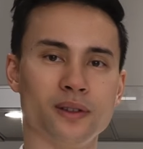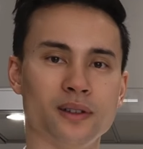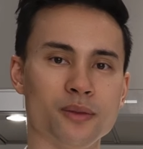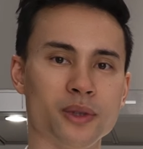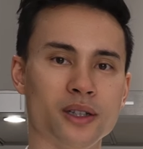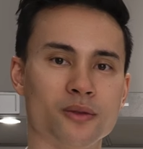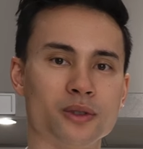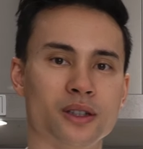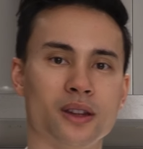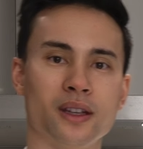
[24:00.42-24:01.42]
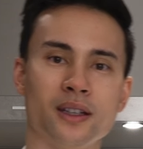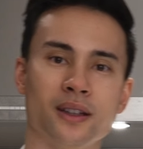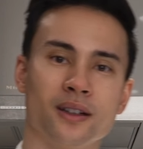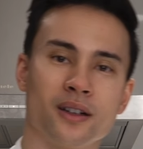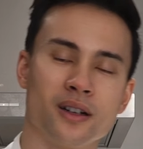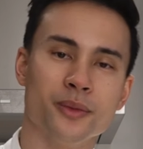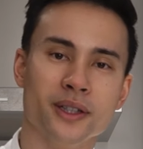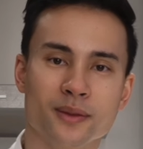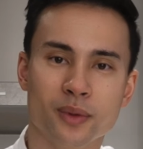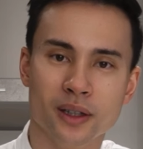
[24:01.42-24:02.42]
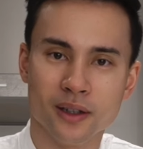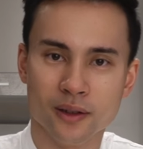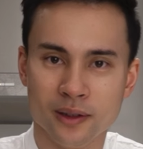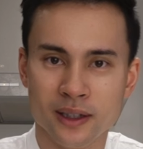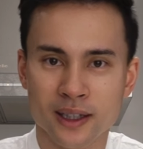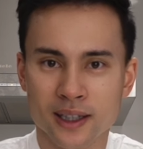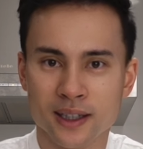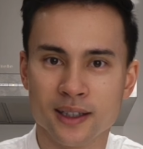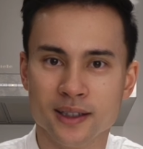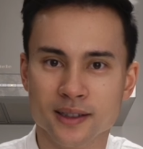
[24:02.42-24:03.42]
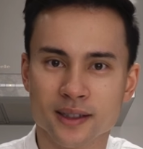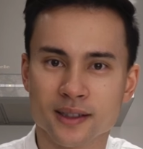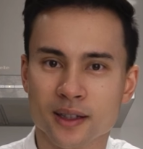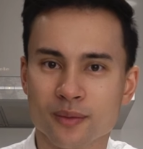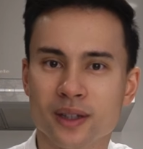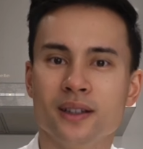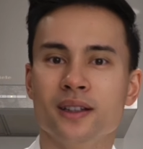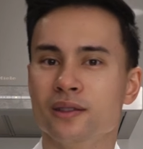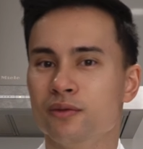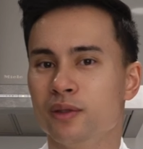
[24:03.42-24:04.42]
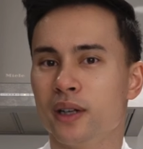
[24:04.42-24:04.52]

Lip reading: Let me know what you think in the comments below. Is this something that you would